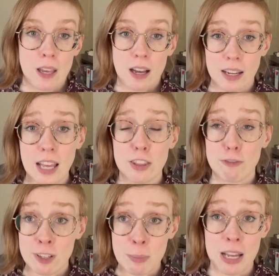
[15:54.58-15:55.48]
Again, the
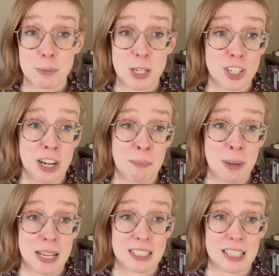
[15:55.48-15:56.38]
film adaptation
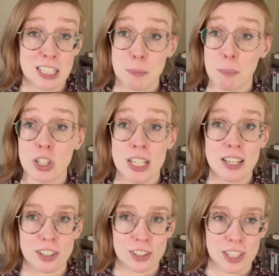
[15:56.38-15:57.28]
makes this
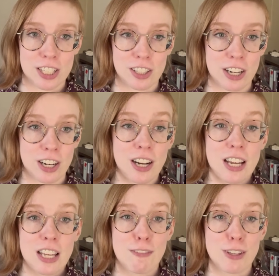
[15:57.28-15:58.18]
particularly clear,
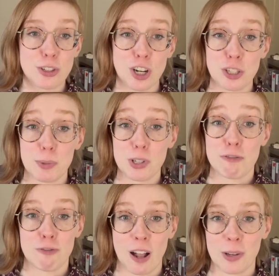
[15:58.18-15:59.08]
giving the Trunchbull the
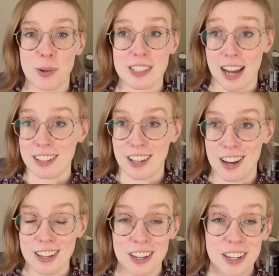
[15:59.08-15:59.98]
following dialogue.